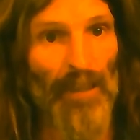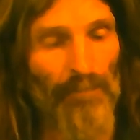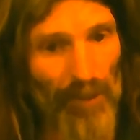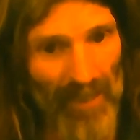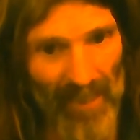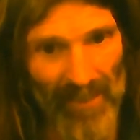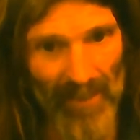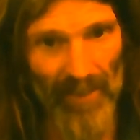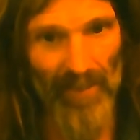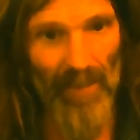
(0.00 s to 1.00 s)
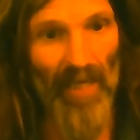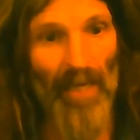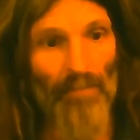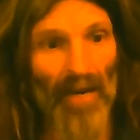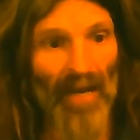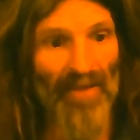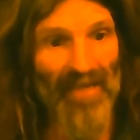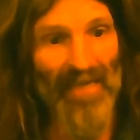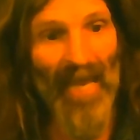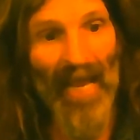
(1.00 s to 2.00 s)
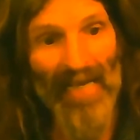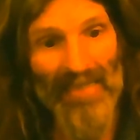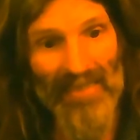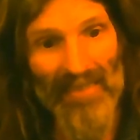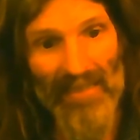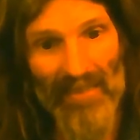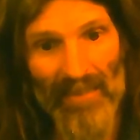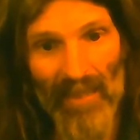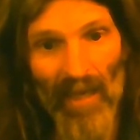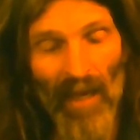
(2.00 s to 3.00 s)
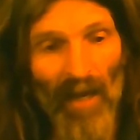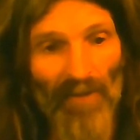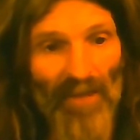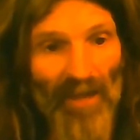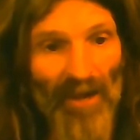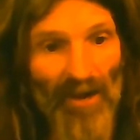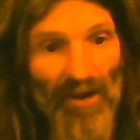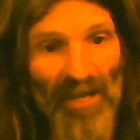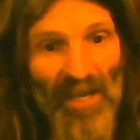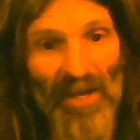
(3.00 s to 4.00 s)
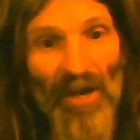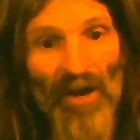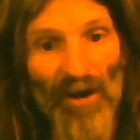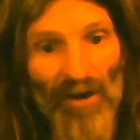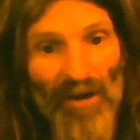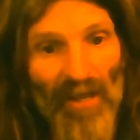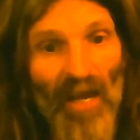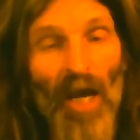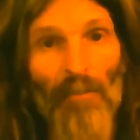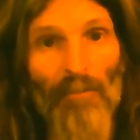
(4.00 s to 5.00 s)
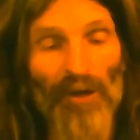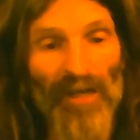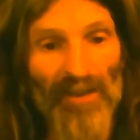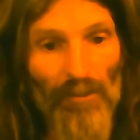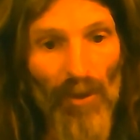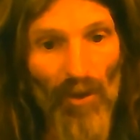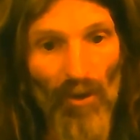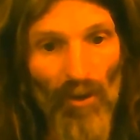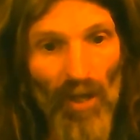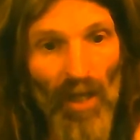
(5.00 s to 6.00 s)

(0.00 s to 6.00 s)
depleted by the gases that are inert, unbreathable,